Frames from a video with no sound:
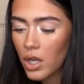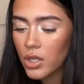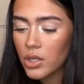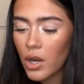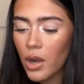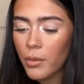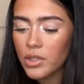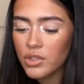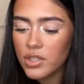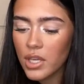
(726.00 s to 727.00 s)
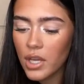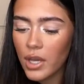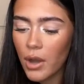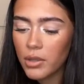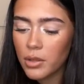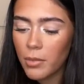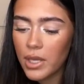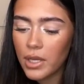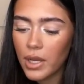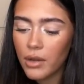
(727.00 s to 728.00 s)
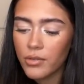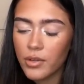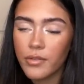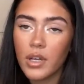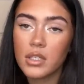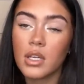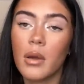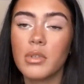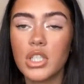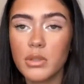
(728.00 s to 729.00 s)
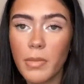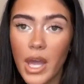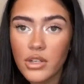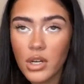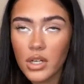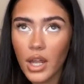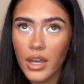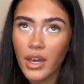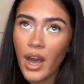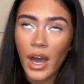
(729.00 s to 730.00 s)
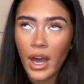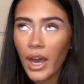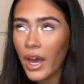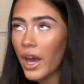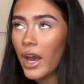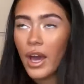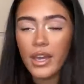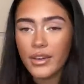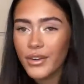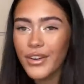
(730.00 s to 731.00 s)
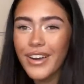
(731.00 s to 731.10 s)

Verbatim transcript: You know, like when you see a girl and you meet a girl for the first time and she's bare drunk, like, hi, you're,